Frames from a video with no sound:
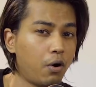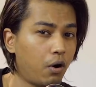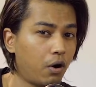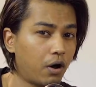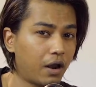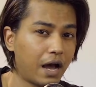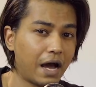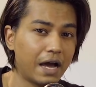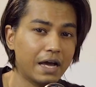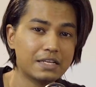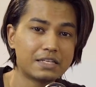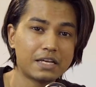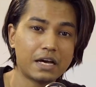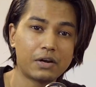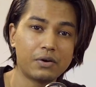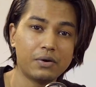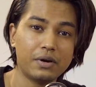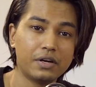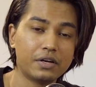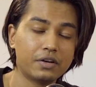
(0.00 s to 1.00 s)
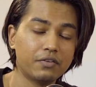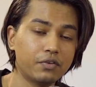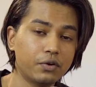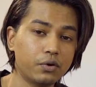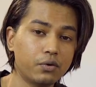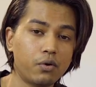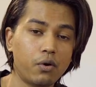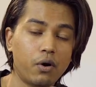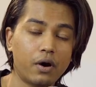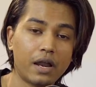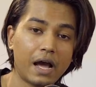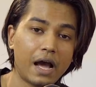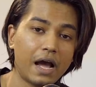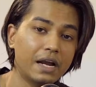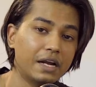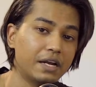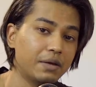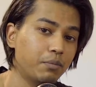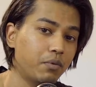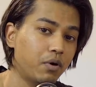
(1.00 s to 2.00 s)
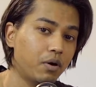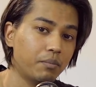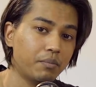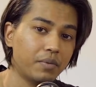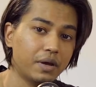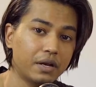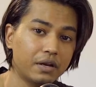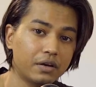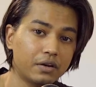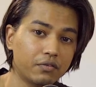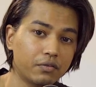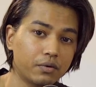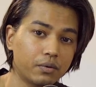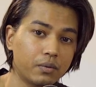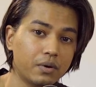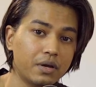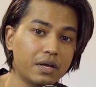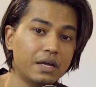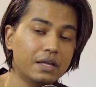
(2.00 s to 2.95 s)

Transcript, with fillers: or ISRO interview or IIT Bombay interview.